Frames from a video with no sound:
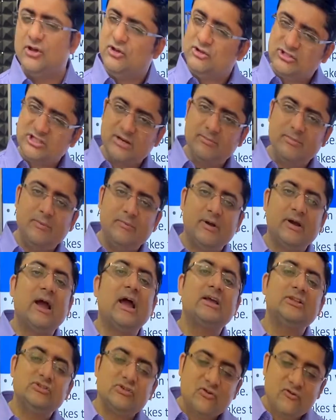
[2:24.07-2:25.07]
So remember
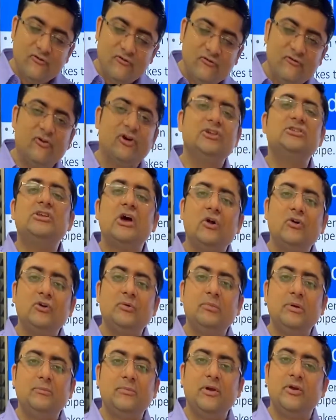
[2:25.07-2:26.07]
guys, for sound to
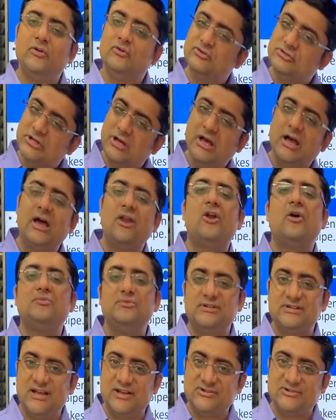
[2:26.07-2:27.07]
be produced, an
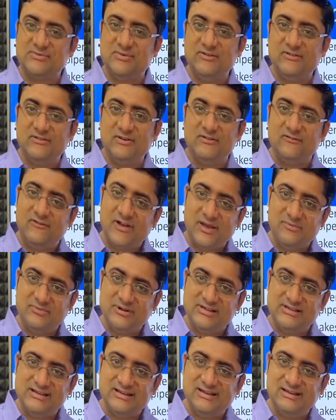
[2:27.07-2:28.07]
object has to be
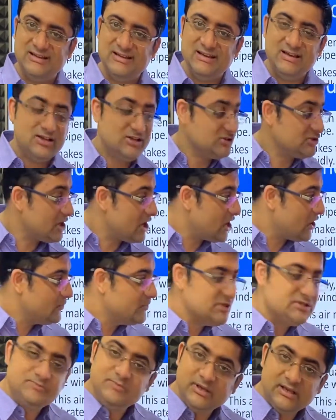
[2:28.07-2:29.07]
vibrating. So how we
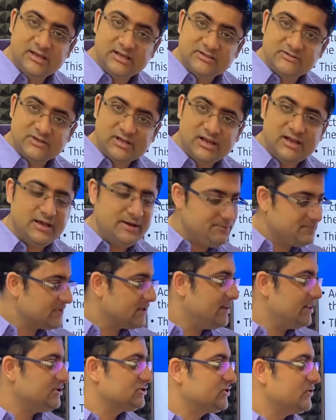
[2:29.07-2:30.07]
speak is clear.
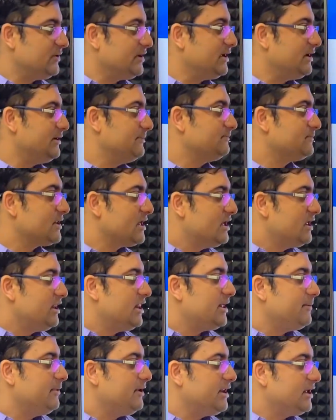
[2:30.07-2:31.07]
Let's go ahead.
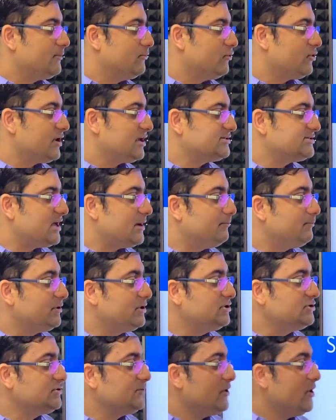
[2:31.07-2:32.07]
Let me take more
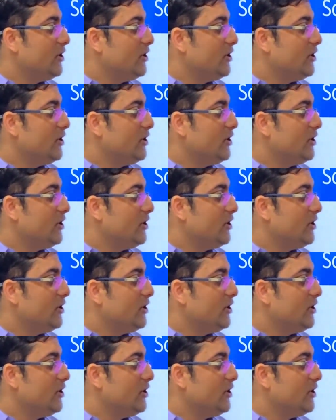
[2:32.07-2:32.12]
examples.